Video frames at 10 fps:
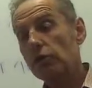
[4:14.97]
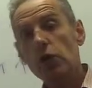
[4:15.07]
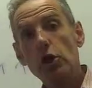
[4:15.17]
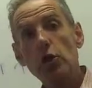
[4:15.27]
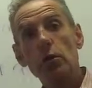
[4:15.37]

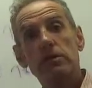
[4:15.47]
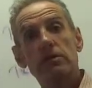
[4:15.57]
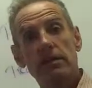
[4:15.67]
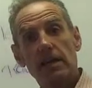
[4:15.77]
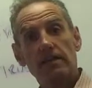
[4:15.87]
you
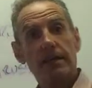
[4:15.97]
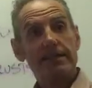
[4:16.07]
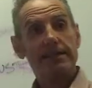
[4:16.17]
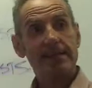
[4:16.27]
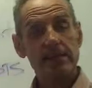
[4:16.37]
instead of your
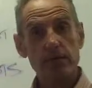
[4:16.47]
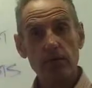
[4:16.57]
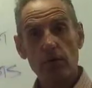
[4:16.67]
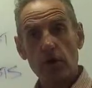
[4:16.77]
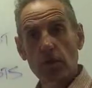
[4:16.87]

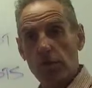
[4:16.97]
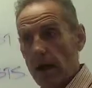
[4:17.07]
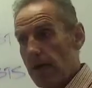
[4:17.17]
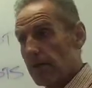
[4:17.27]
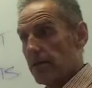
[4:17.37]
sister or your
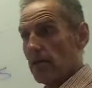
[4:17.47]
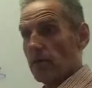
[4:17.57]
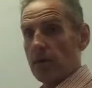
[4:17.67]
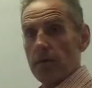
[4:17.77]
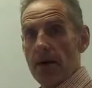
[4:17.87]
brother
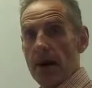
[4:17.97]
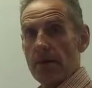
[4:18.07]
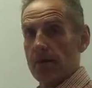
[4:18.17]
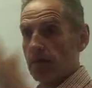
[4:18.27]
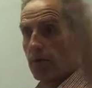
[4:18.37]
or your
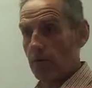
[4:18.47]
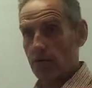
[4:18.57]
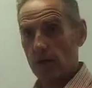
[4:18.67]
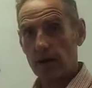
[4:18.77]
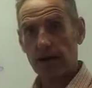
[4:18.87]
mother
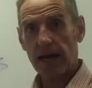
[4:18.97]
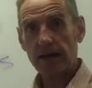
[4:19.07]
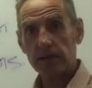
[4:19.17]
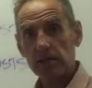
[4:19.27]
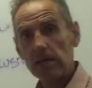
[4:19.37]
or your
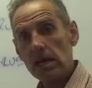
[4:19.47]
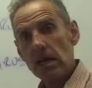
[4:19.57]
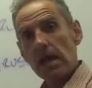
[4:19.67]
cousin.